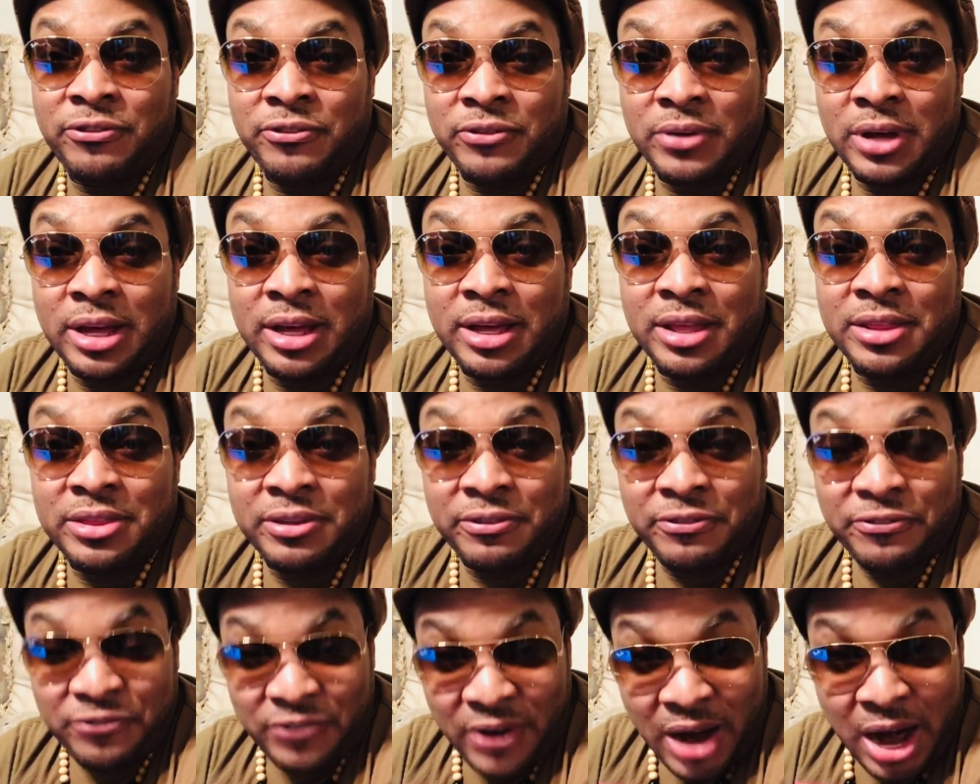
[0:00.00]
uh, the
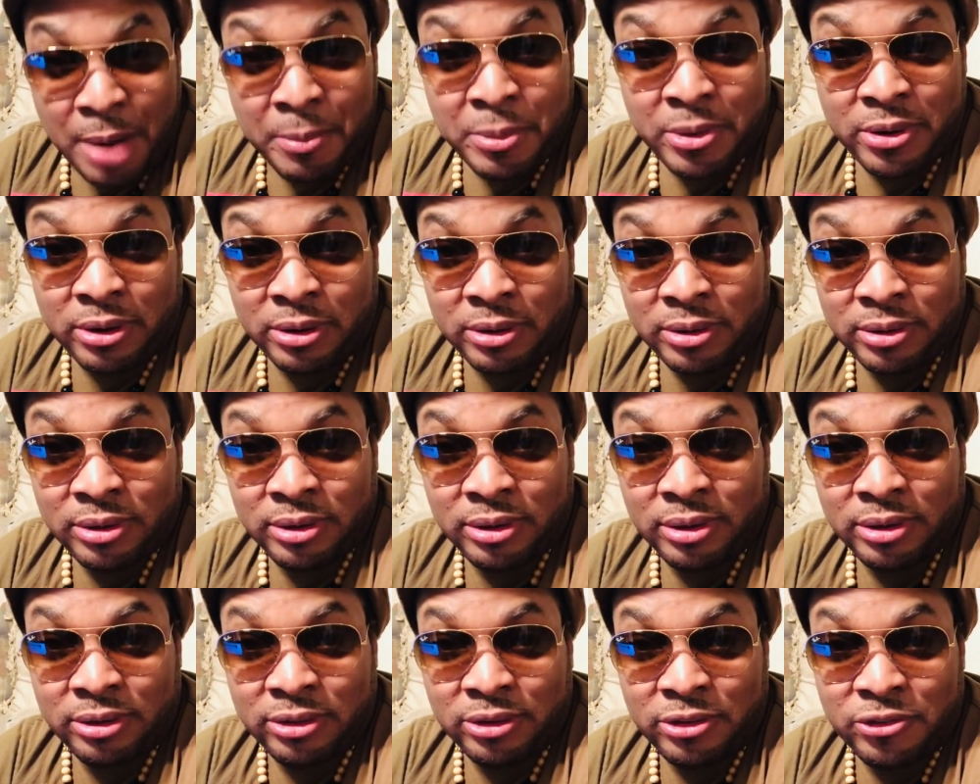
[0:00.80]
farmer
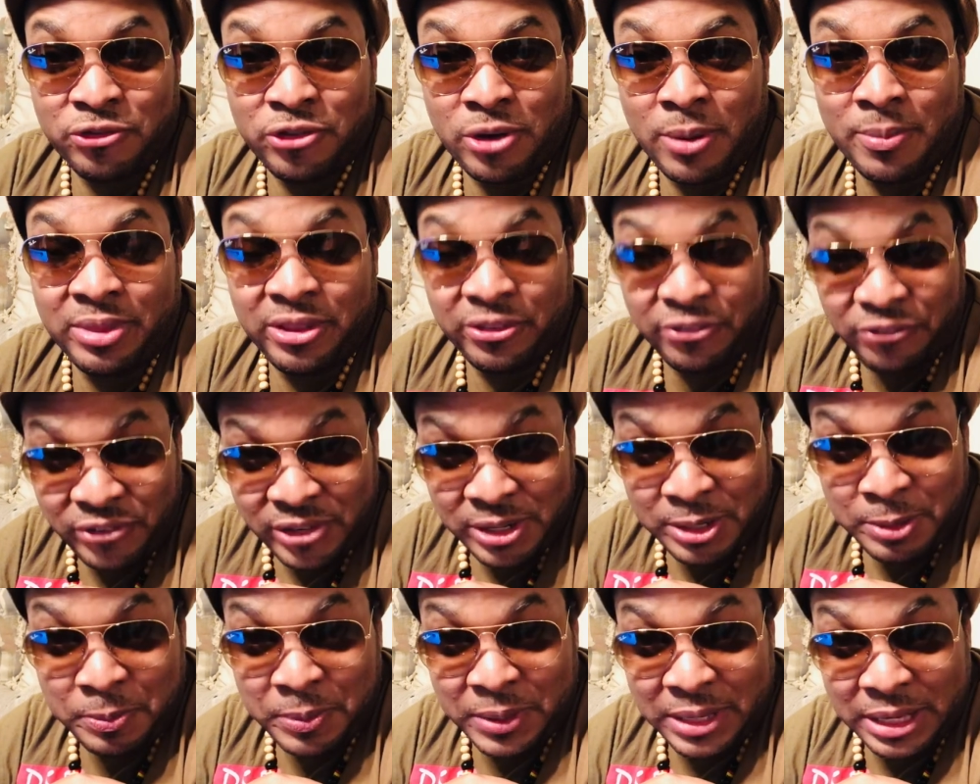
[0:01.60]
from the
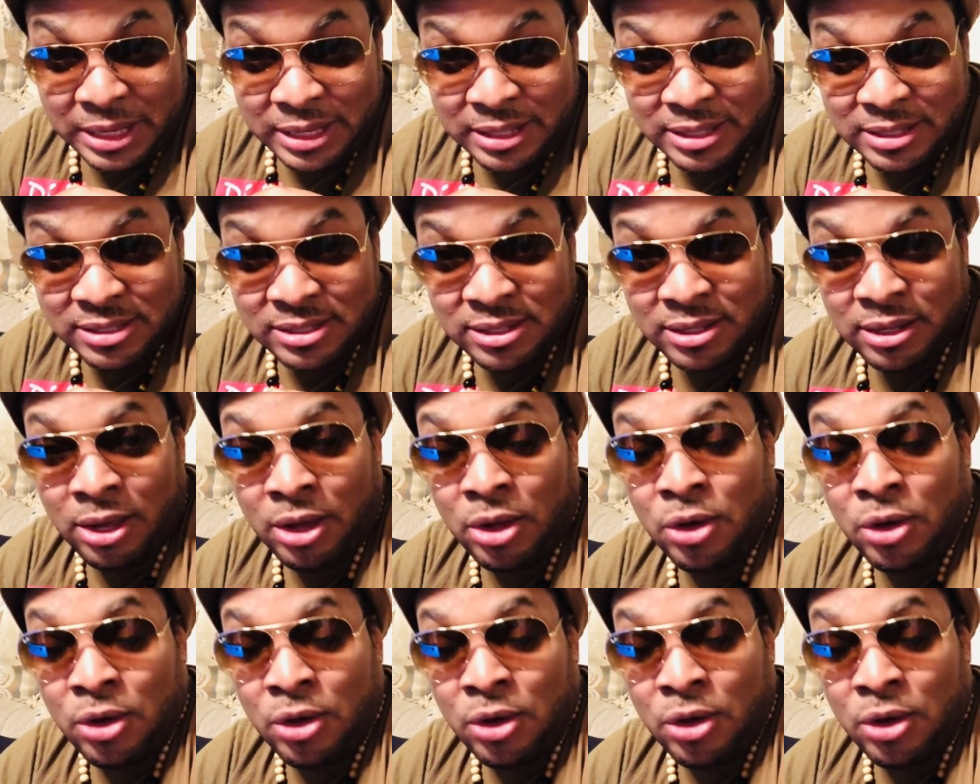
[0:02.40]
Philippines,